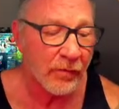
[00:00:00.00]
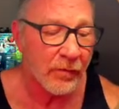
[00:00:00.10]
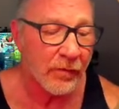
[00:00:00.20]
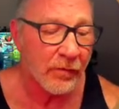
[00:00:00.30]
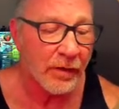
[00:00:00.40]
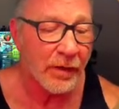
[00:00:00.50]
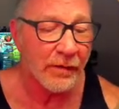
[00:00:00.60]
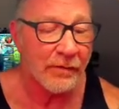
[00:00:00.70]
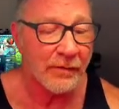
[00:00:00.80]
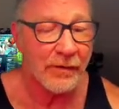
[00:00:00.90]
Yeah, I
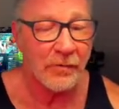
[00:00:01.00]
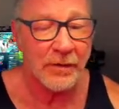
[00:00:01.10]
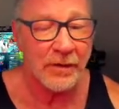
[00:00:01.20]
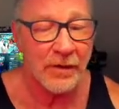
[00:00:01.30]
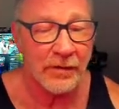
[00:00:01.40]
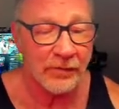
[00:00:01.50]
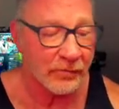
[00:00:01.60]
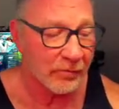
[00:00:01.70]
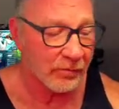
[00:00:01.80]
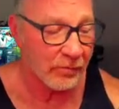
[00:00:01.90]
think that'll be nice.
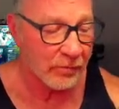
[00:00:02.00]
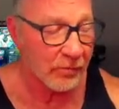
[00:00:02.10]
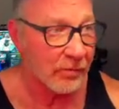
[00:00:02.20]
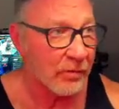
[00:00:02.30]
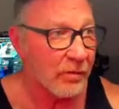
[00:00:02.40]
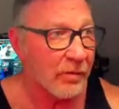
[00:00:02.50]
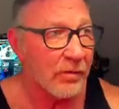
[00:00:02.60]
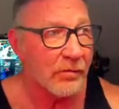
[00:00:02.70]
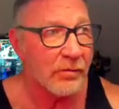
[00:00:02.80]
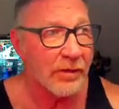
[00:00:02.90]
So
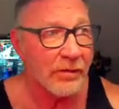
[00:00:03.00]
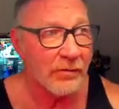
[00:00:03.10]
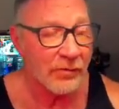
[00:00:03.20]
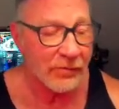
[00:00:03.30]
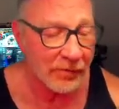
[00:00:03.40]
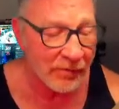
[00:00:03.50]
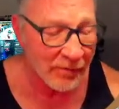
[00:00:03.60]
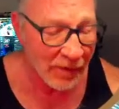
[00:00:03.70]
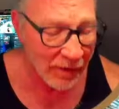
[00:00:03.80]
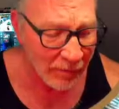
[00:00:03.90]
we need just a
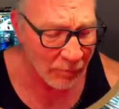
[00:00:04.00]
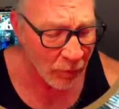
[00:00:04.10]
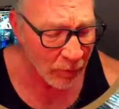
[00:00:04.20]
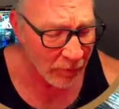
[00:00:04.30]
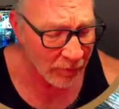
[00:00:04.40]
tad more.